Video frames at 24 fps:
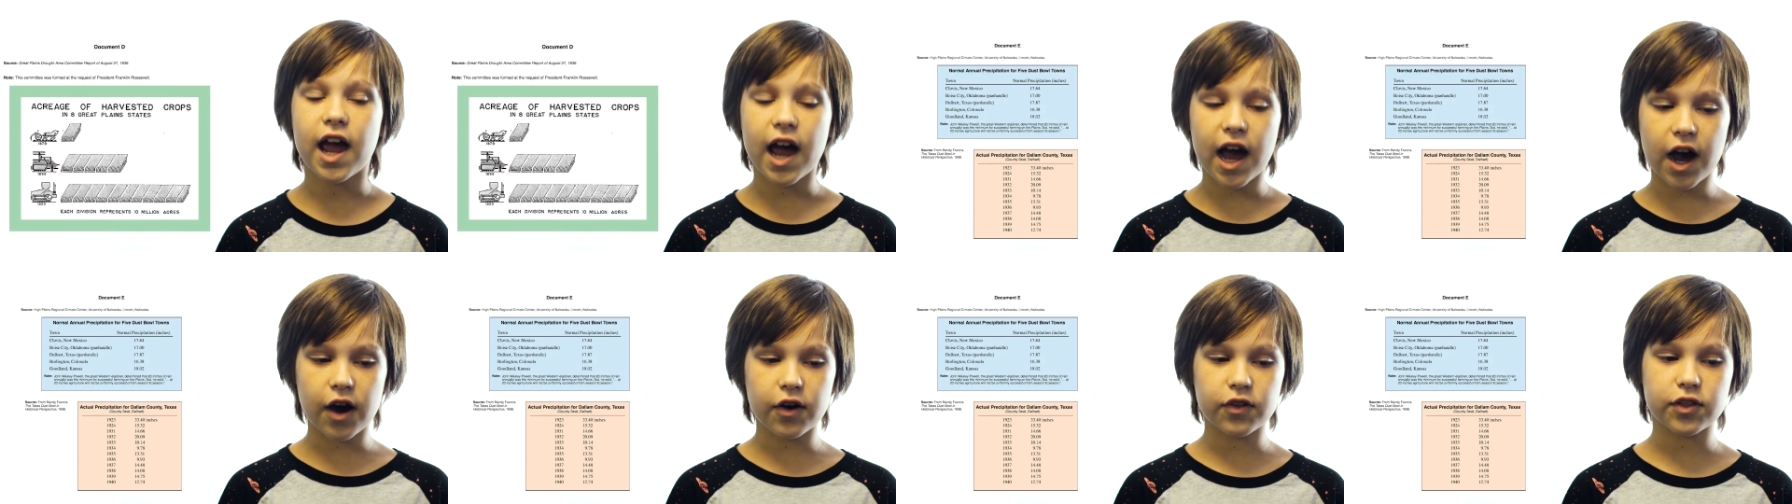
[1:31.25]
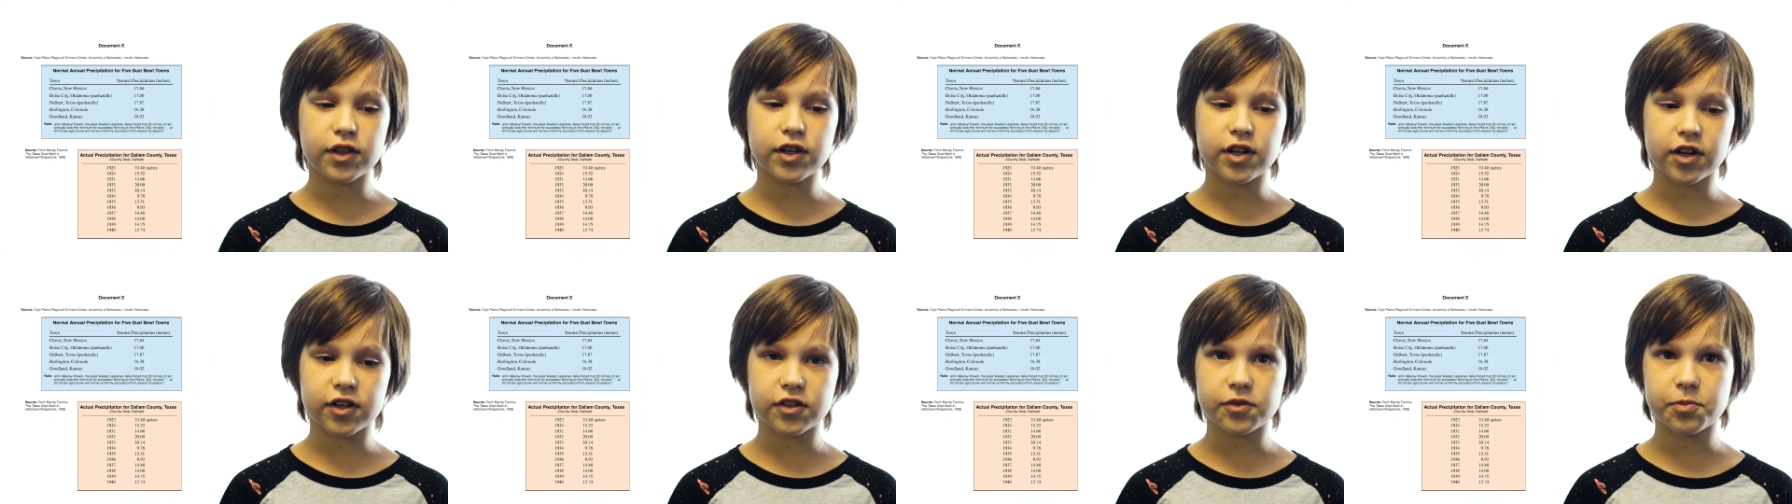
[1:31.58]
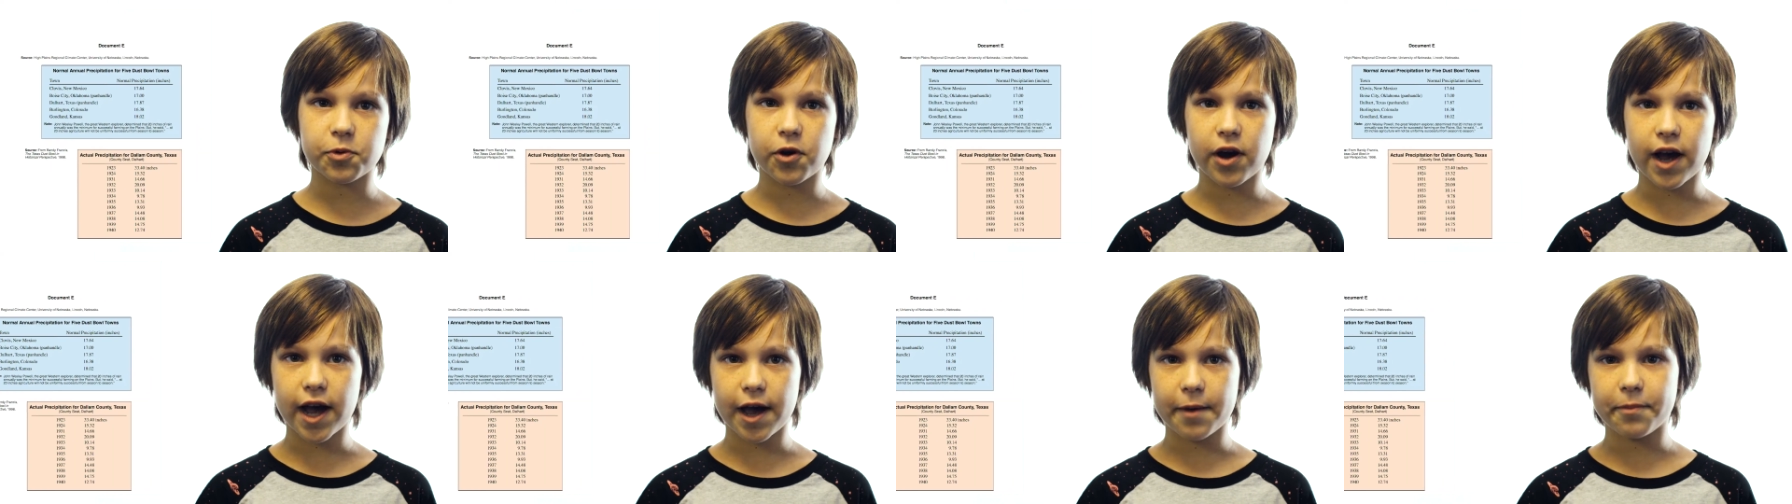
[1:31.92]
how the Dust
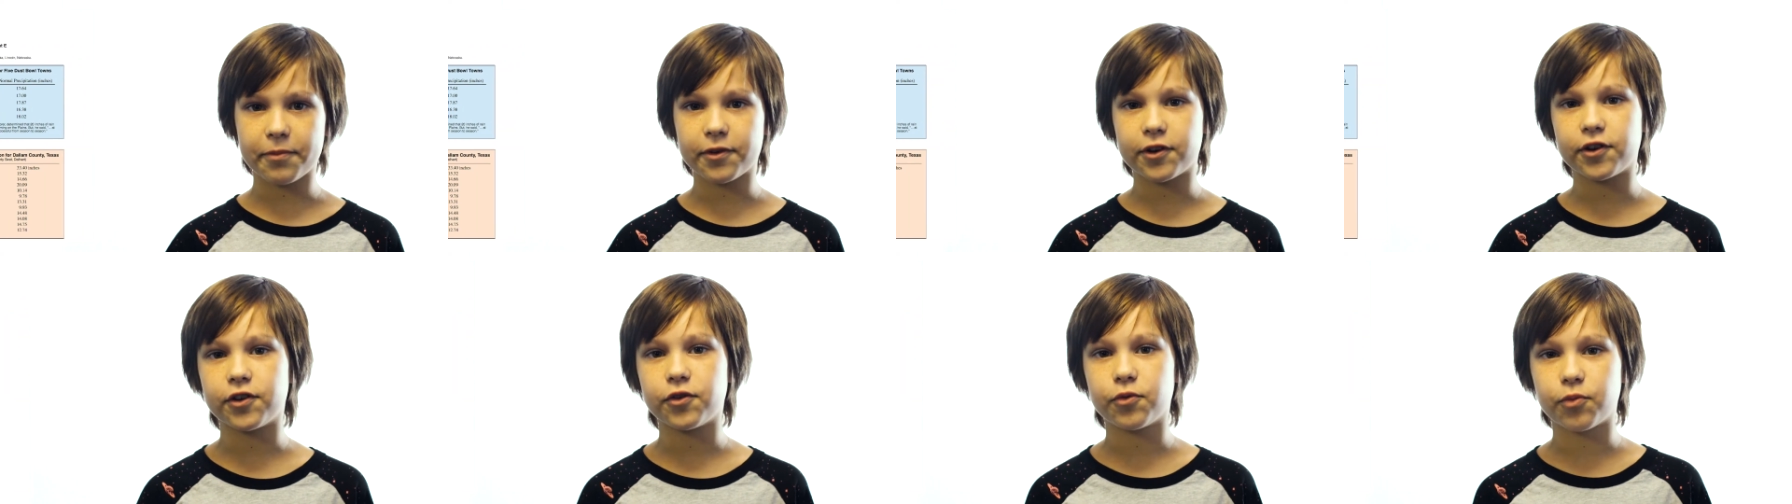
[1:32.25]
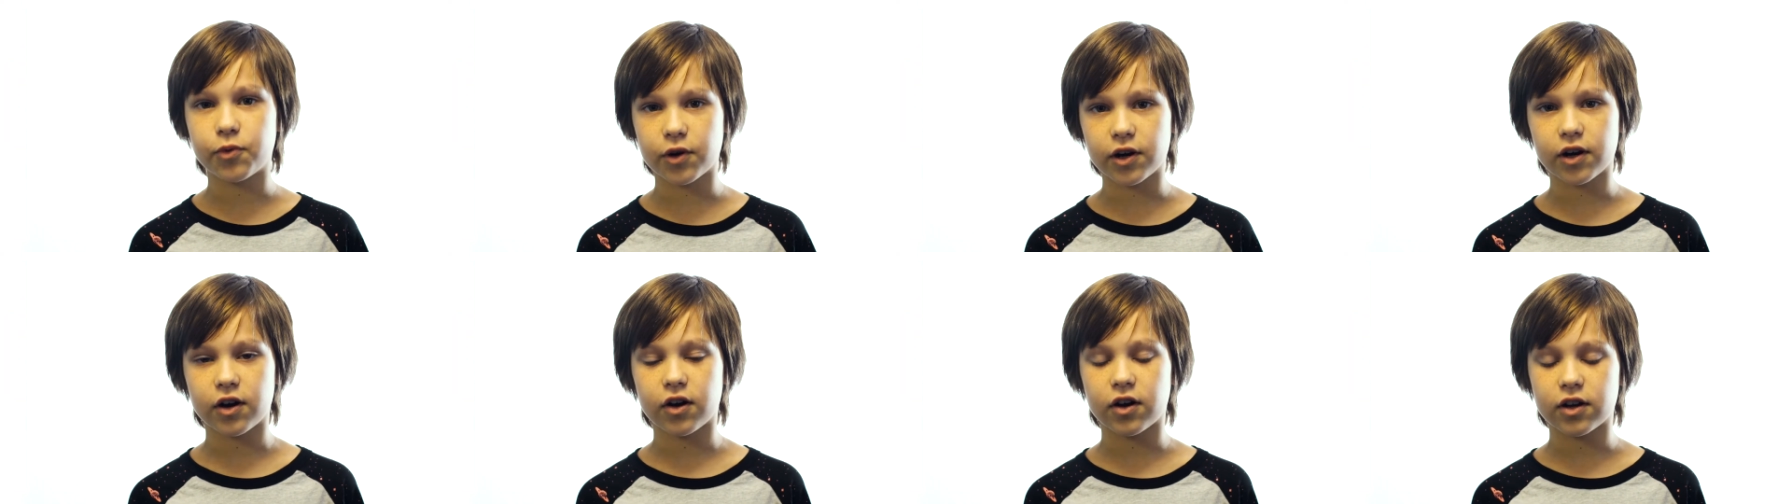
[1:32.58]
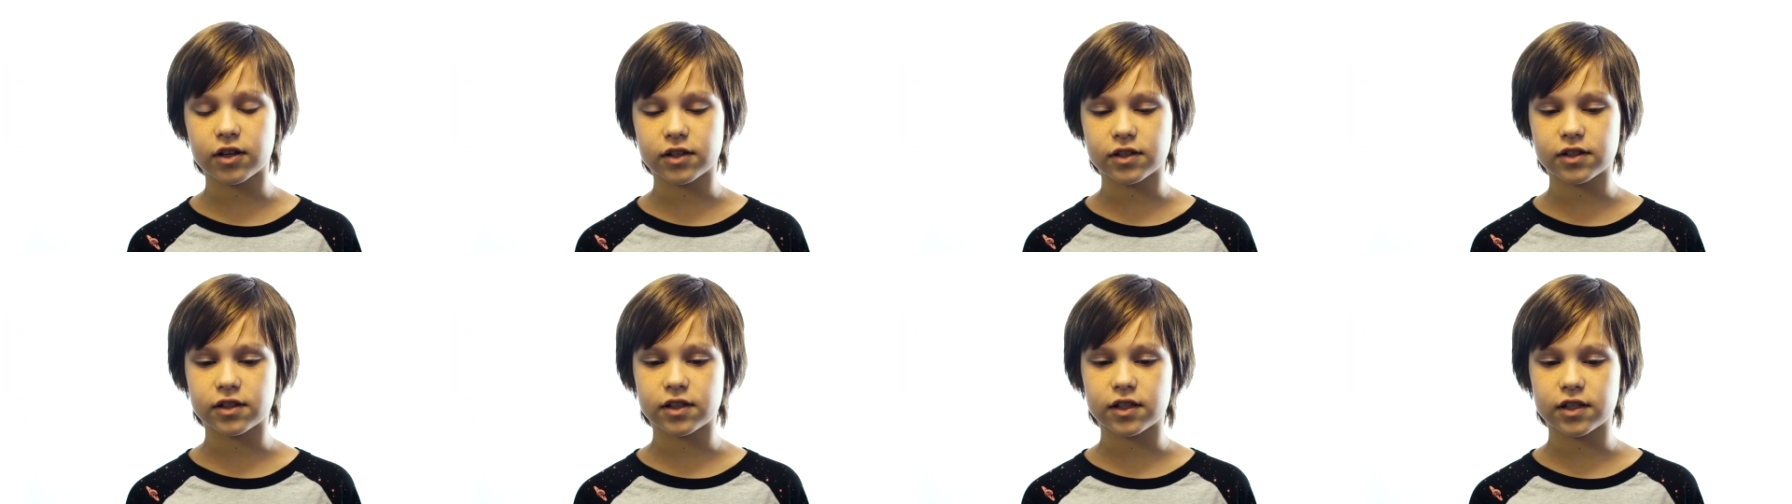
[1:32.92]
Bowl happened, what
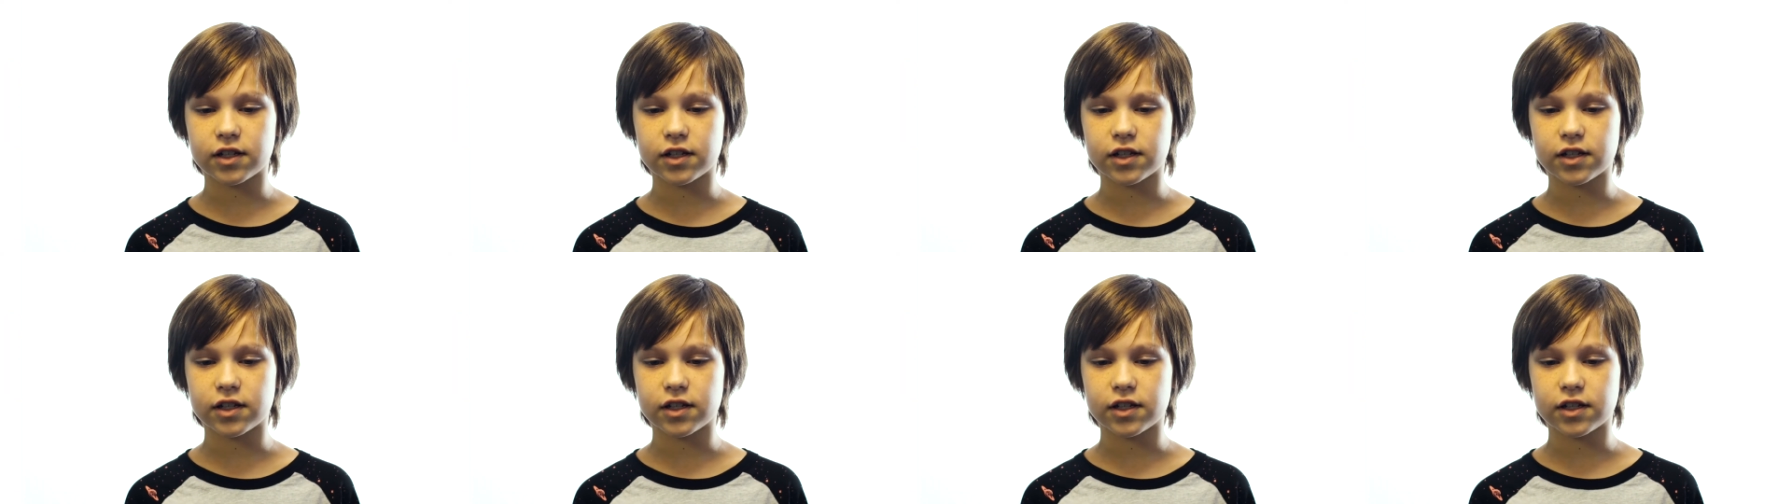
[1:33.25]
caused